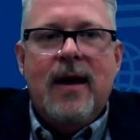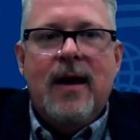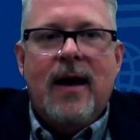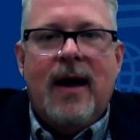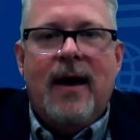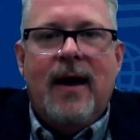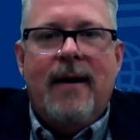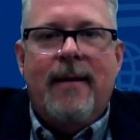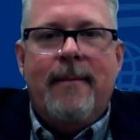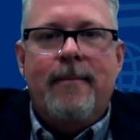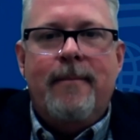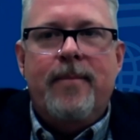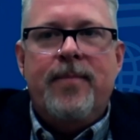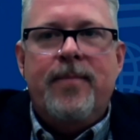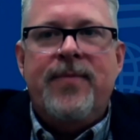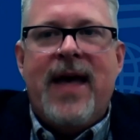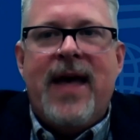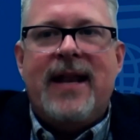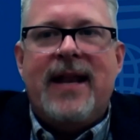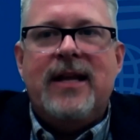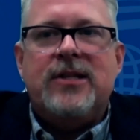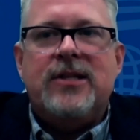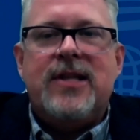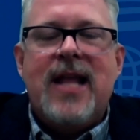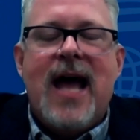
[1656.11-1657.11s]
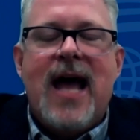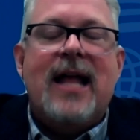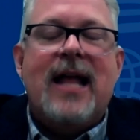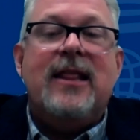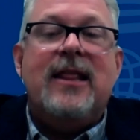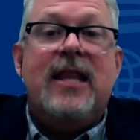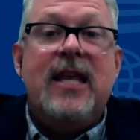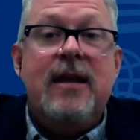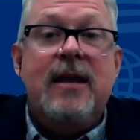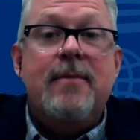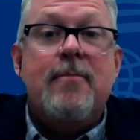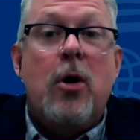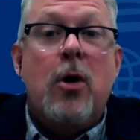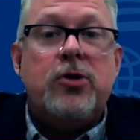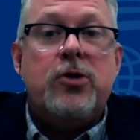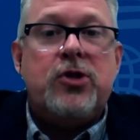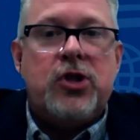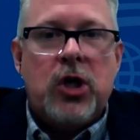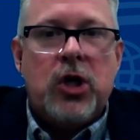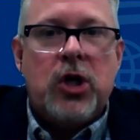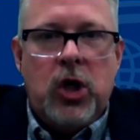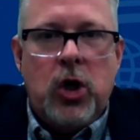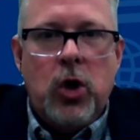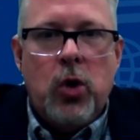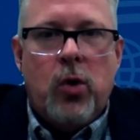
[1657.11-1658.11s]
Um, that is not the most
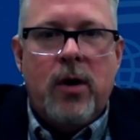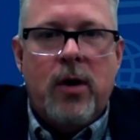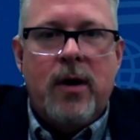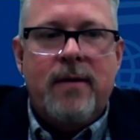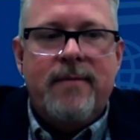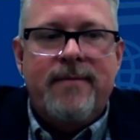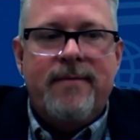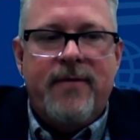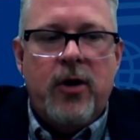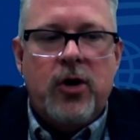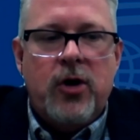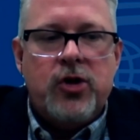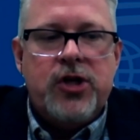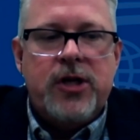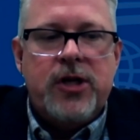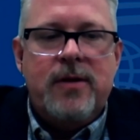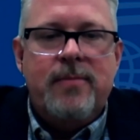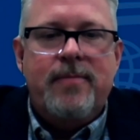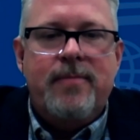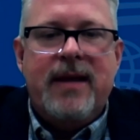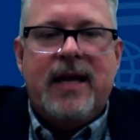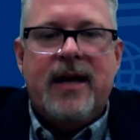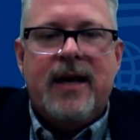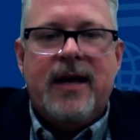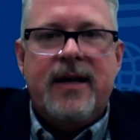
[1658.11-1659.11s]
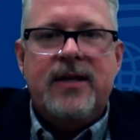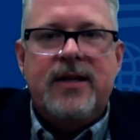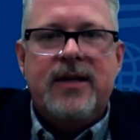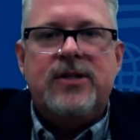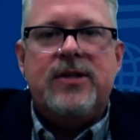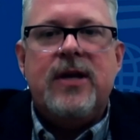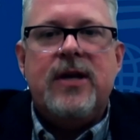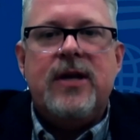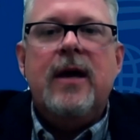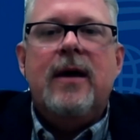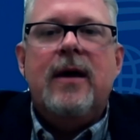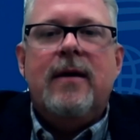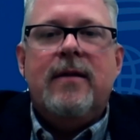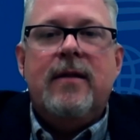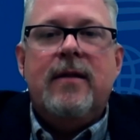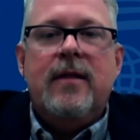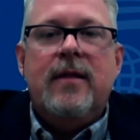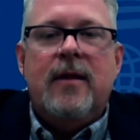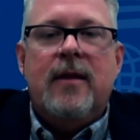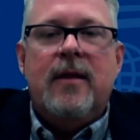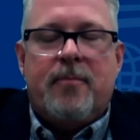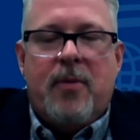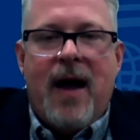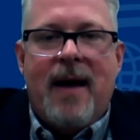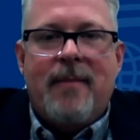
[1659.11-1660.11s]
secure version because
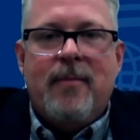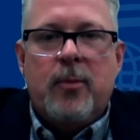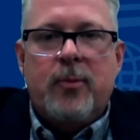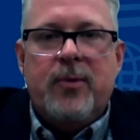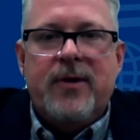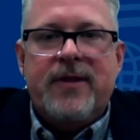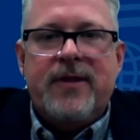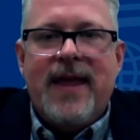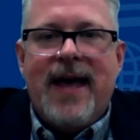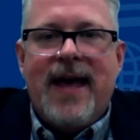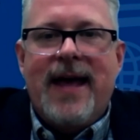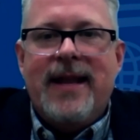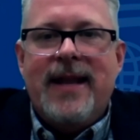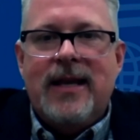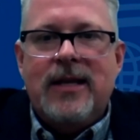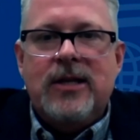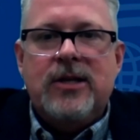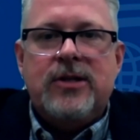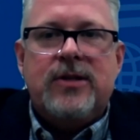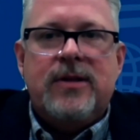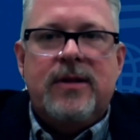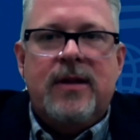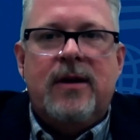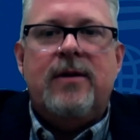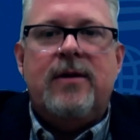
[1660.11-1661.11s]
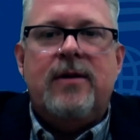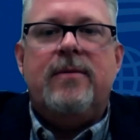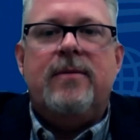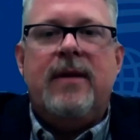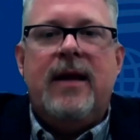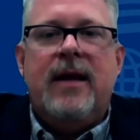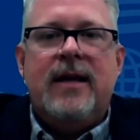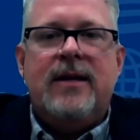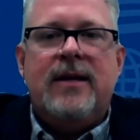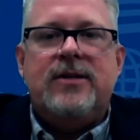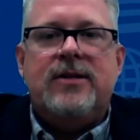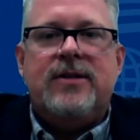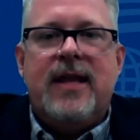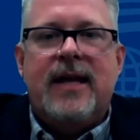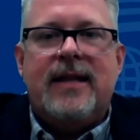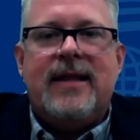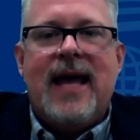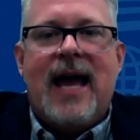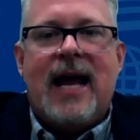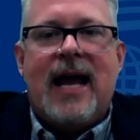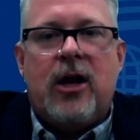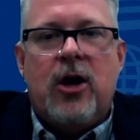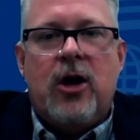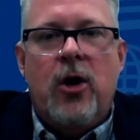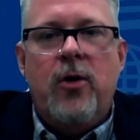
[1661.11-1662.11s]
the problem with that is there is that
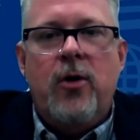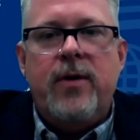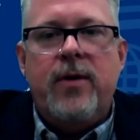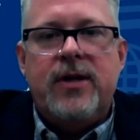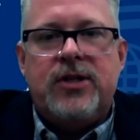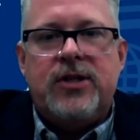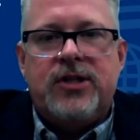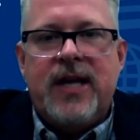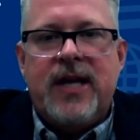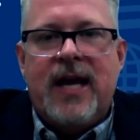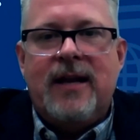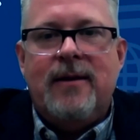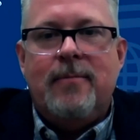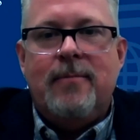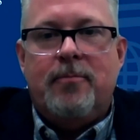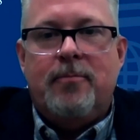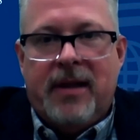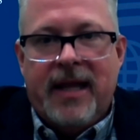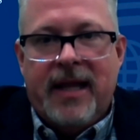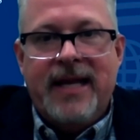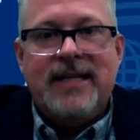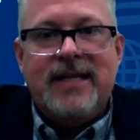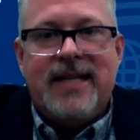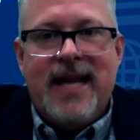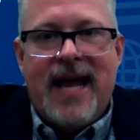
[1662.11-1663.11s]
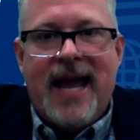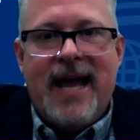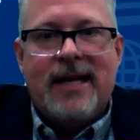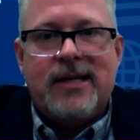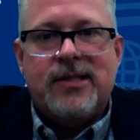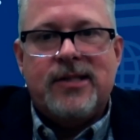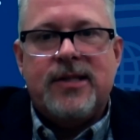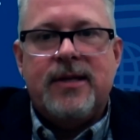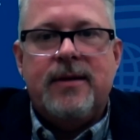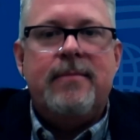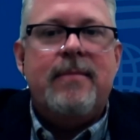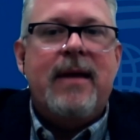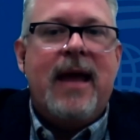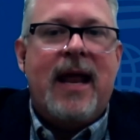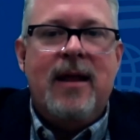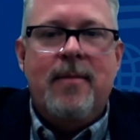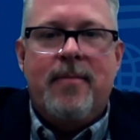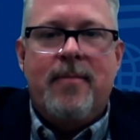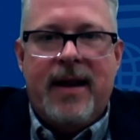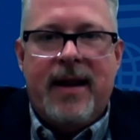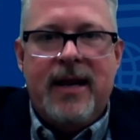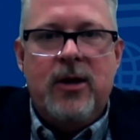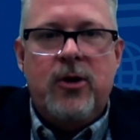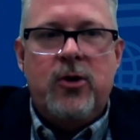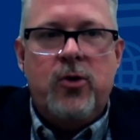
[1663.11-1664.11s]
that code is sent in plain text.
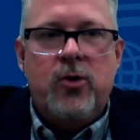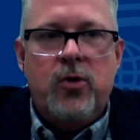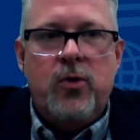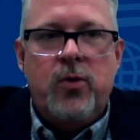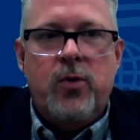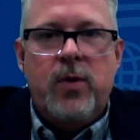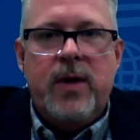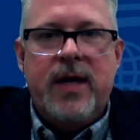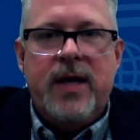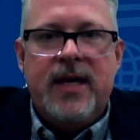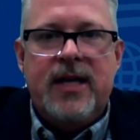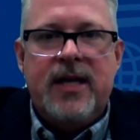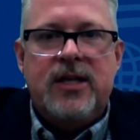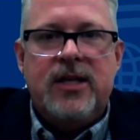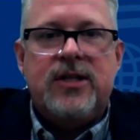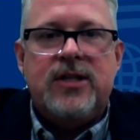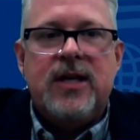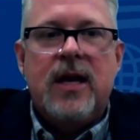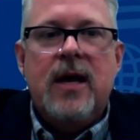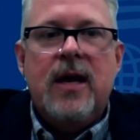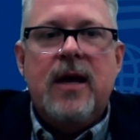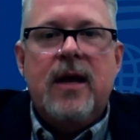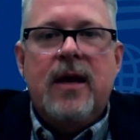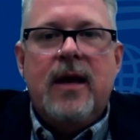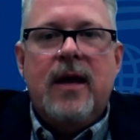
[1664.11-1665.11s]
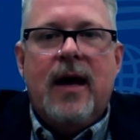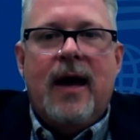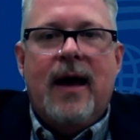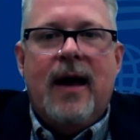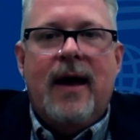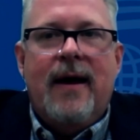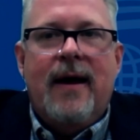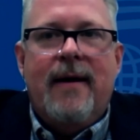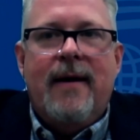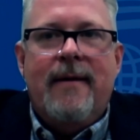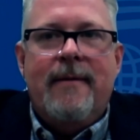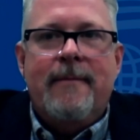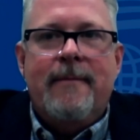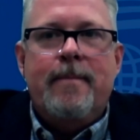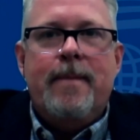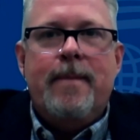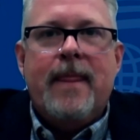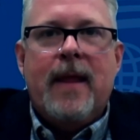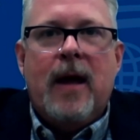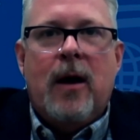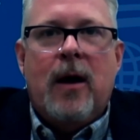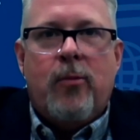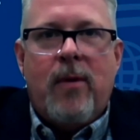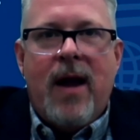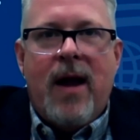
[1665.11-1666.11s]
Anybody who is uh,
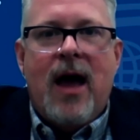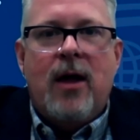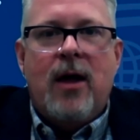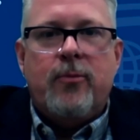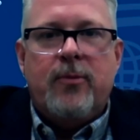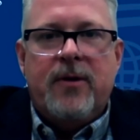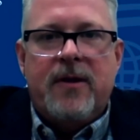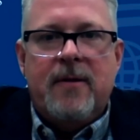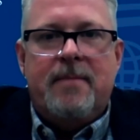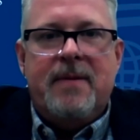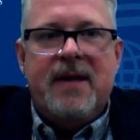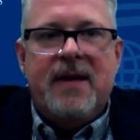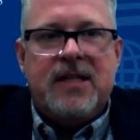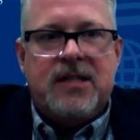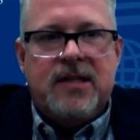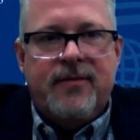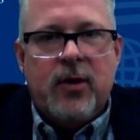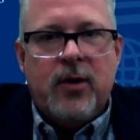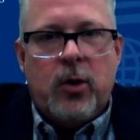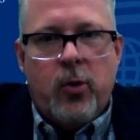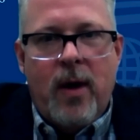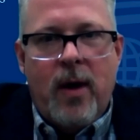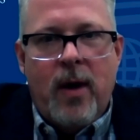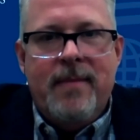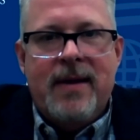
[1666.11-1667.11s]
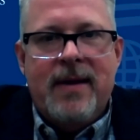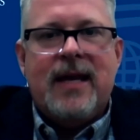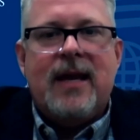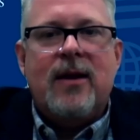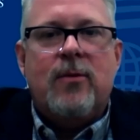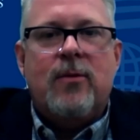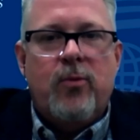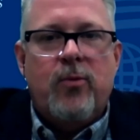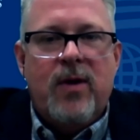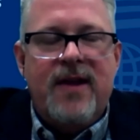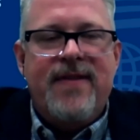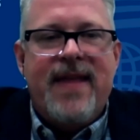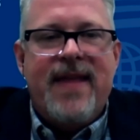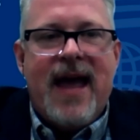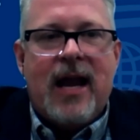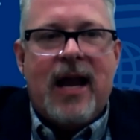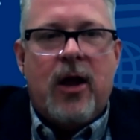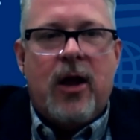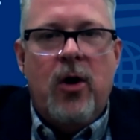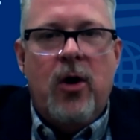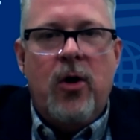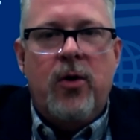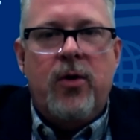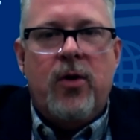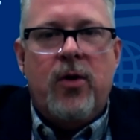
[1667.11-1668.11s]
around with a piece of equipment can read that
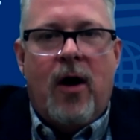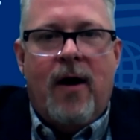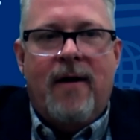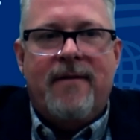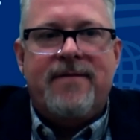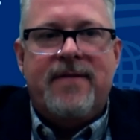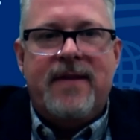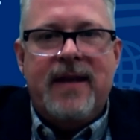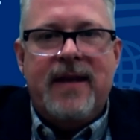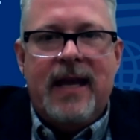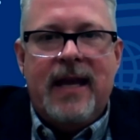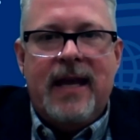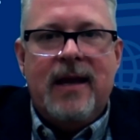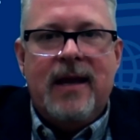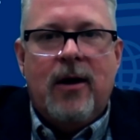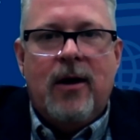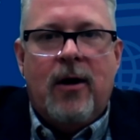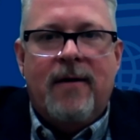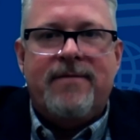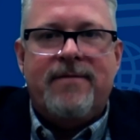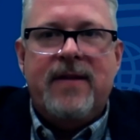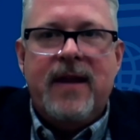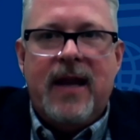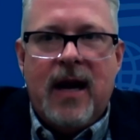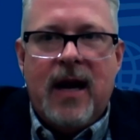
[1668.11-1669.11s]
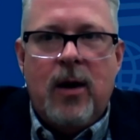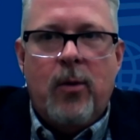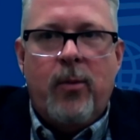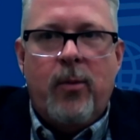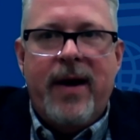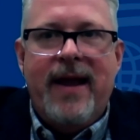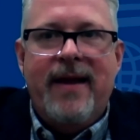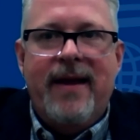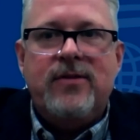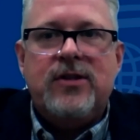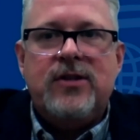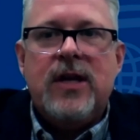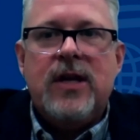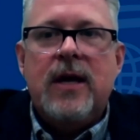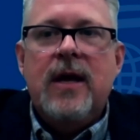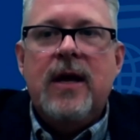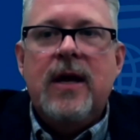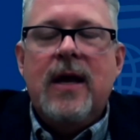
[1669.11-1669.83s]
code off the off the airwaves.